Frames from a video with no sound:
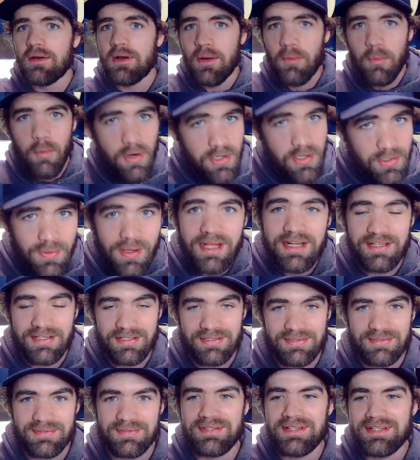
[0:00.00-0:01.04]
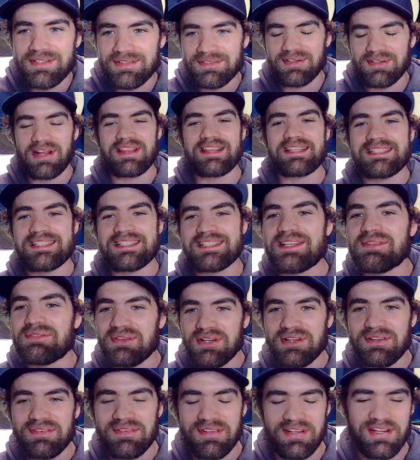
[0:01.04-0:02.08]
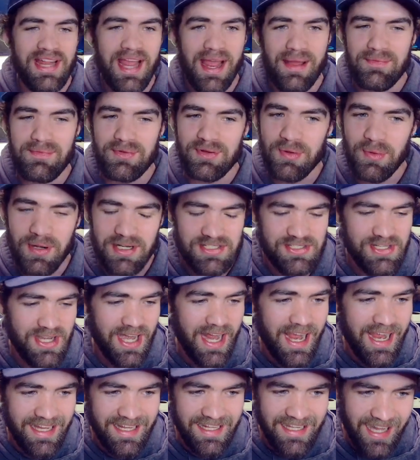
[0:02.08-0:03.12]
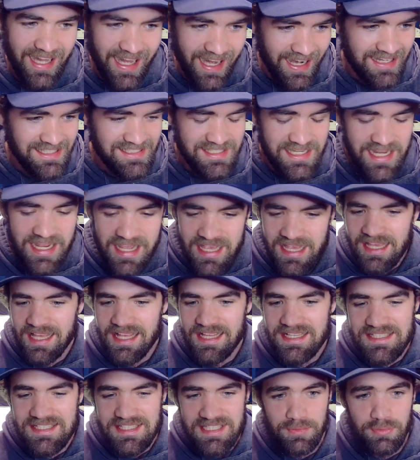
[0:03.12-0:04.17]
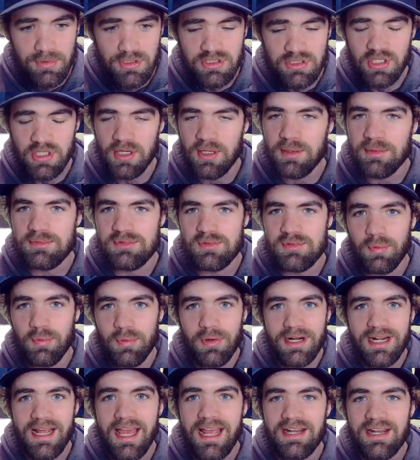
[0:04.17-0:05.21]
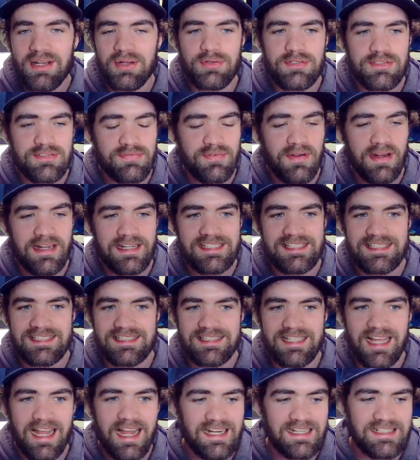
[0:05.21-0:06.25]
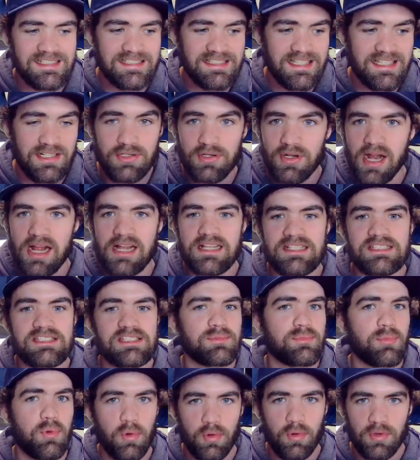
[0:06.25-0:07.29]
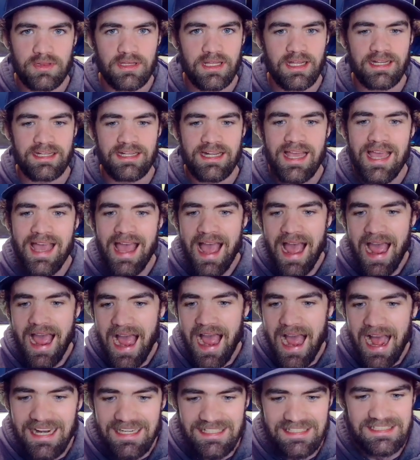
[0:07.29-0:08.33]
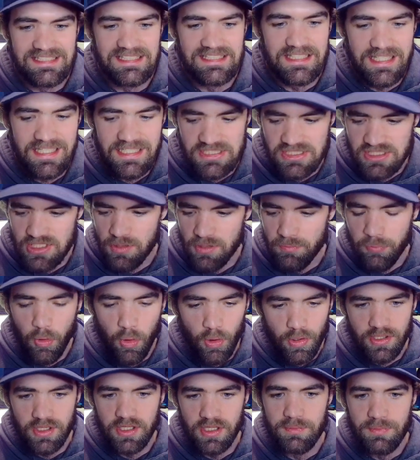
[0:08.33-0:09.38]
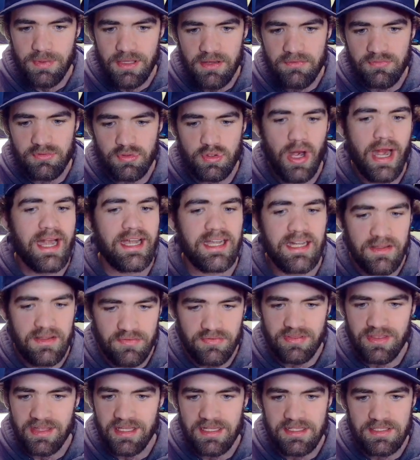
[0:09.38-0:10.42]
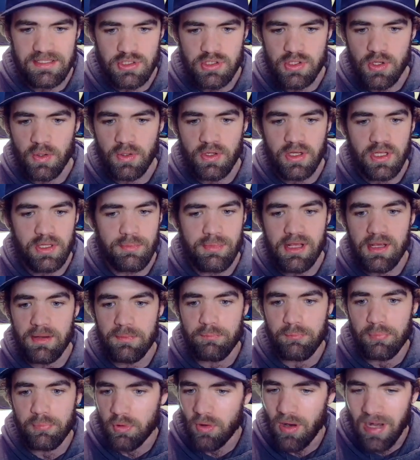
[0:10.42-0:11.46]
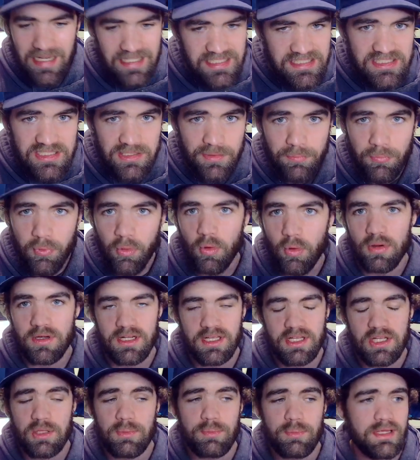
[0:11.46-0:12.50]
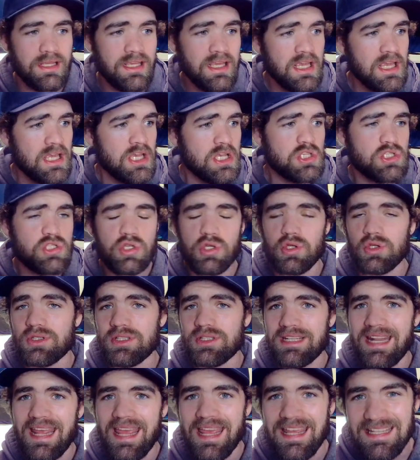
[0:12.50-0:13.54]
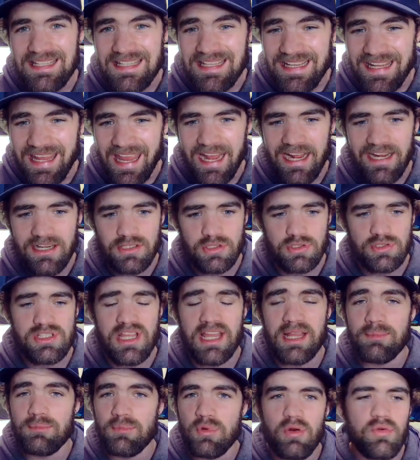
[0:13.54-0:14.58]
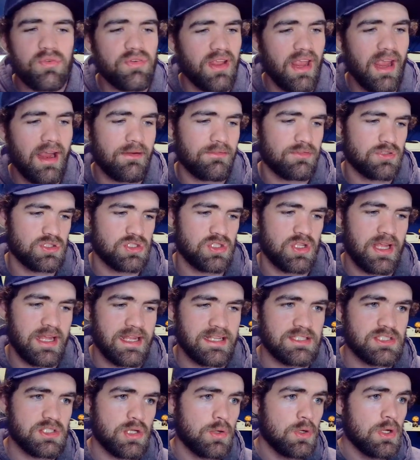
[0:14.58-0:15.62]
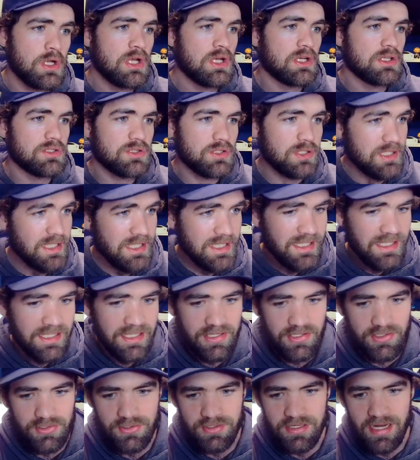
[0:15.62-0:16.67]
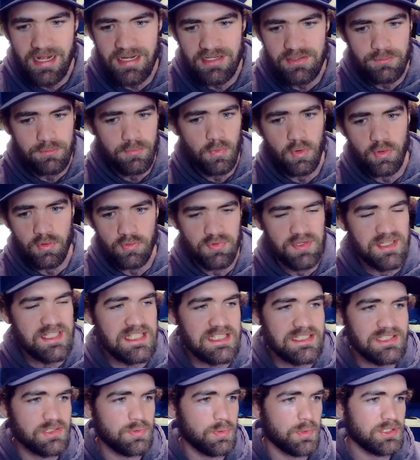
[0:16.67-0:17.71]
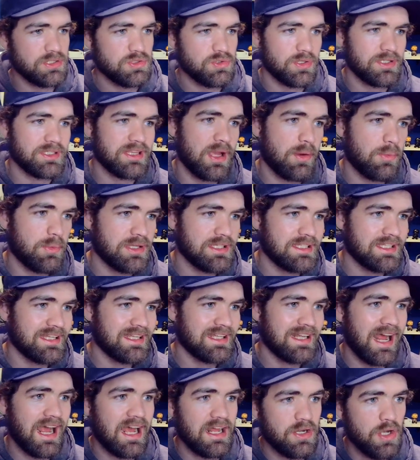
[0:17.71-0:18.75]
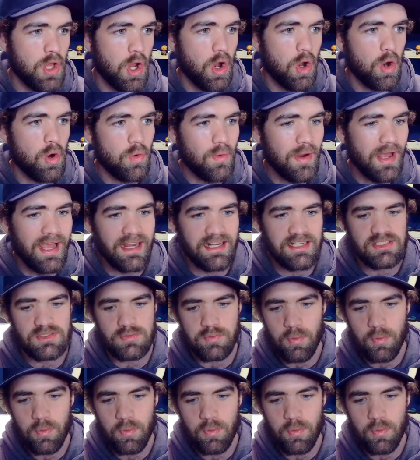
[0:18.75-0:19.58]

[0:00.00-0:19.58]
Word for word: what do I do? Right? This is a very, very common question I get asked. In simple terms, what I do is find stocks that are on support line. Honestly, a support could be a variety of things. You know, it could be a price support. It could be certain indicators like moving average line. So looking here at a more recent swing trade that we did on O X